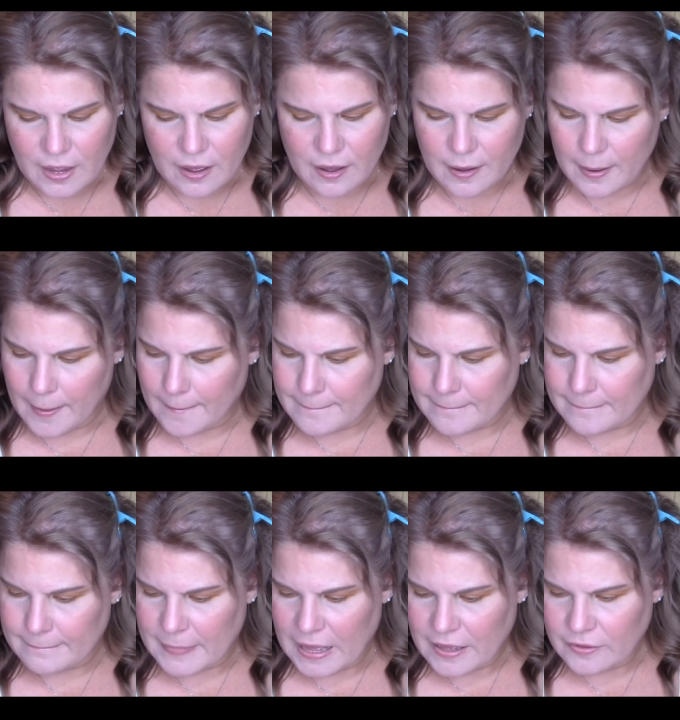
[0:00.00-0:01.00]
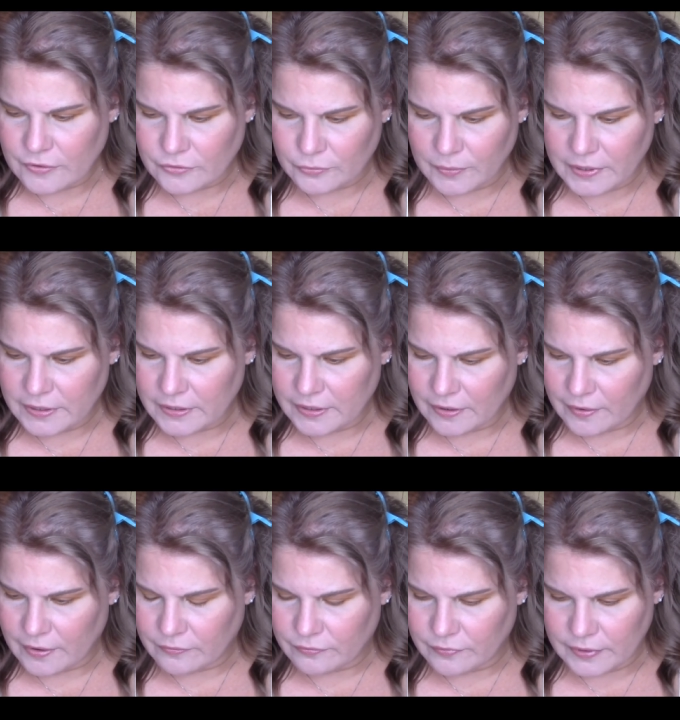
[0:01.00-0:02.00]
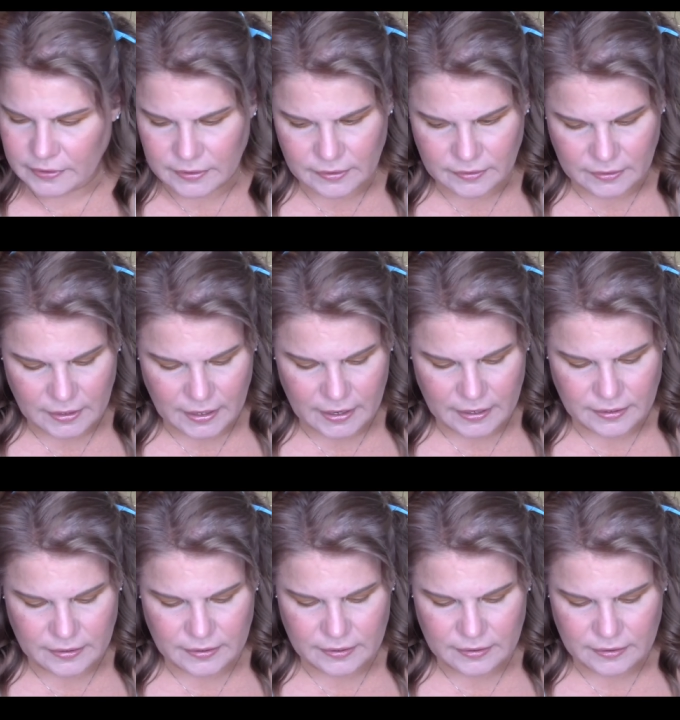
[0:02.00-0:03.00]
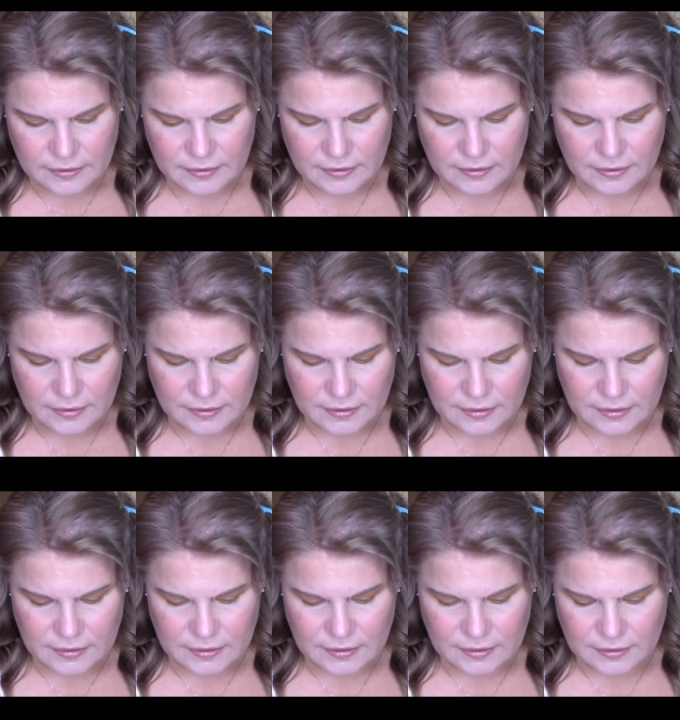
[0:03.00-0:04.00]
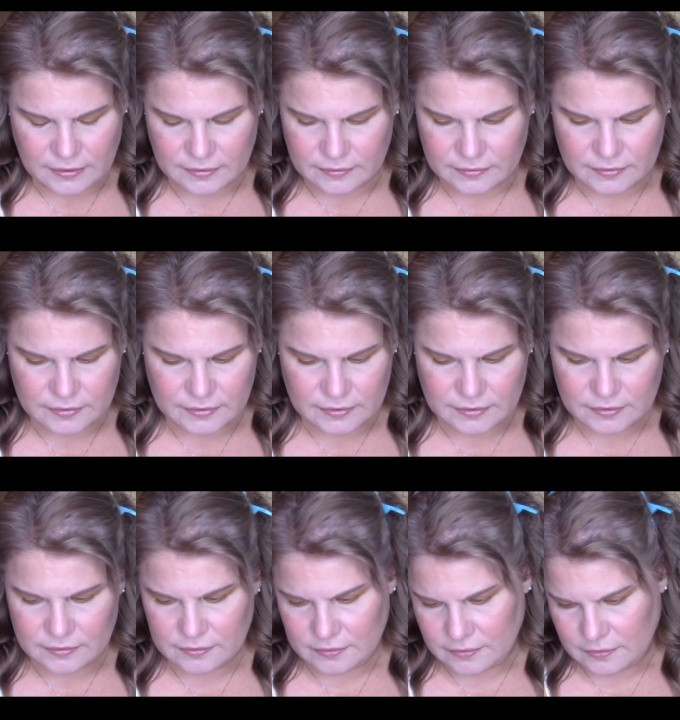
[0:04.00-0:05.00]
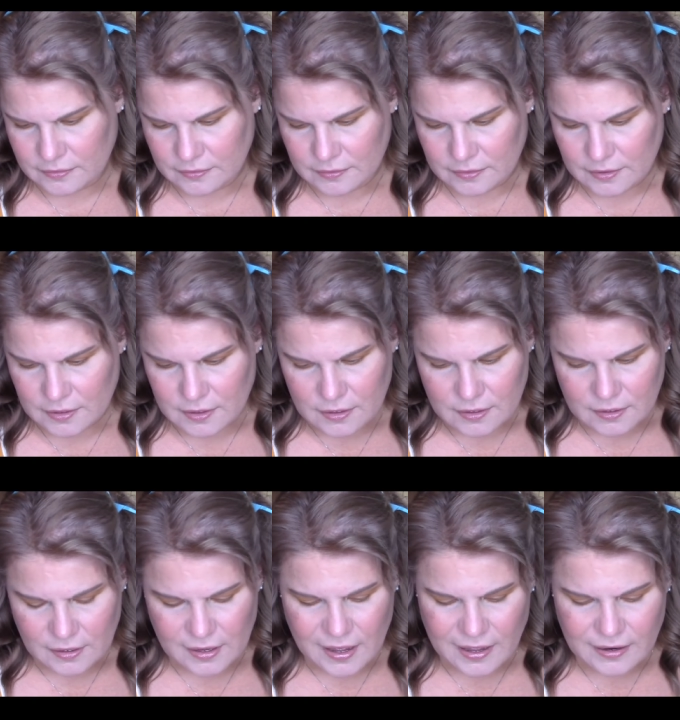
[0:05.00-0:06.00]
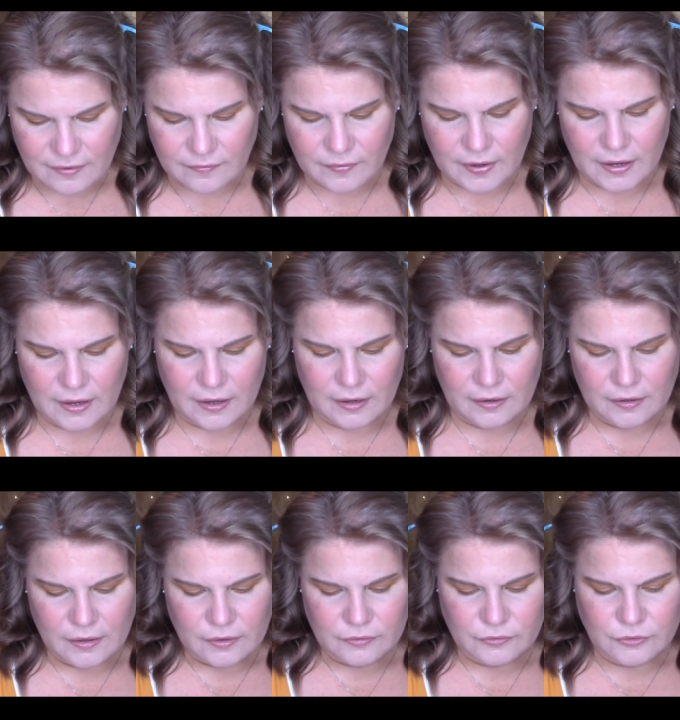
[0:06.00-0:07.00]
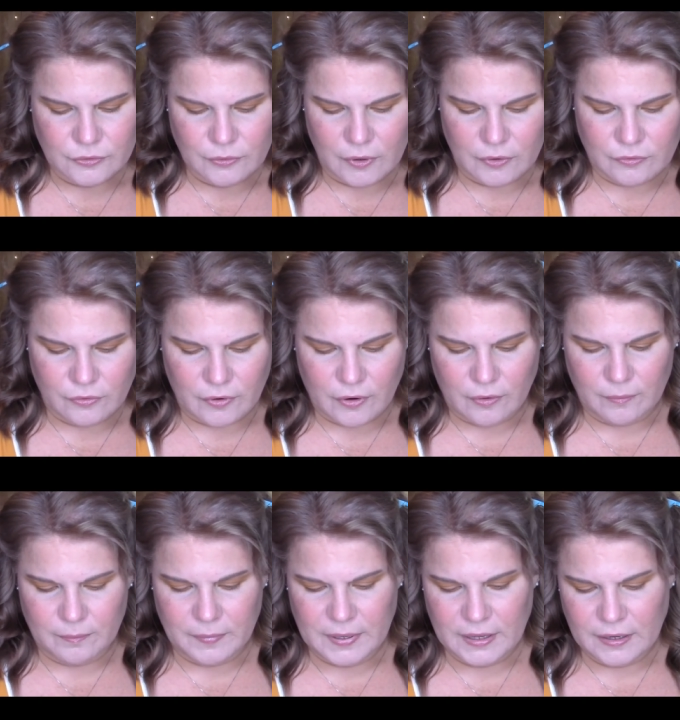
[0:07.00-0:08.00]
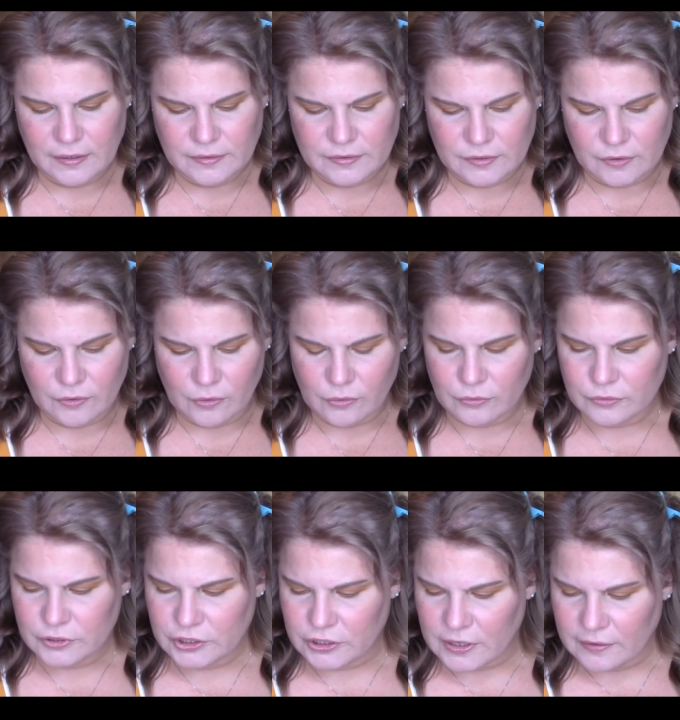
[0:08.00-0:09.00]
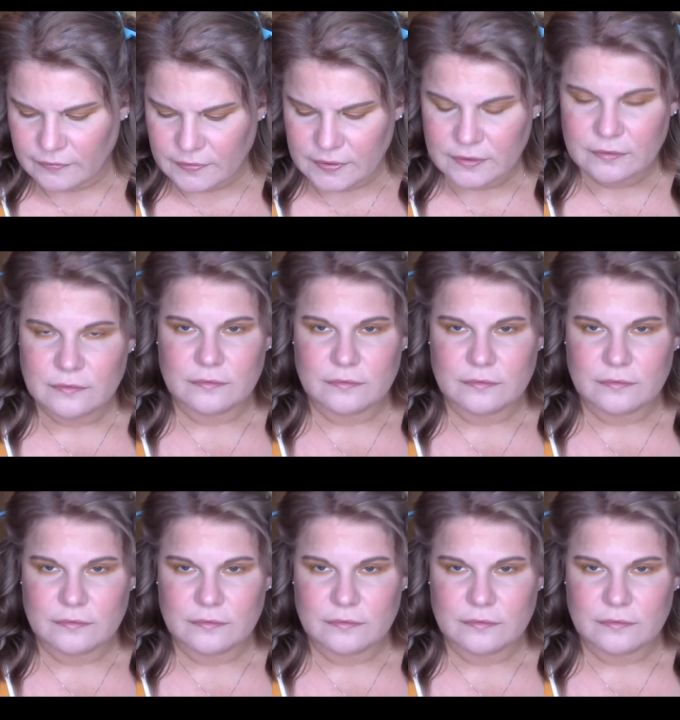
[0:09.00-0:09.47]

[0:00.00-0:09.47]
Um, there's one in here I really like and it is kind of a duochrome pink to gold shift.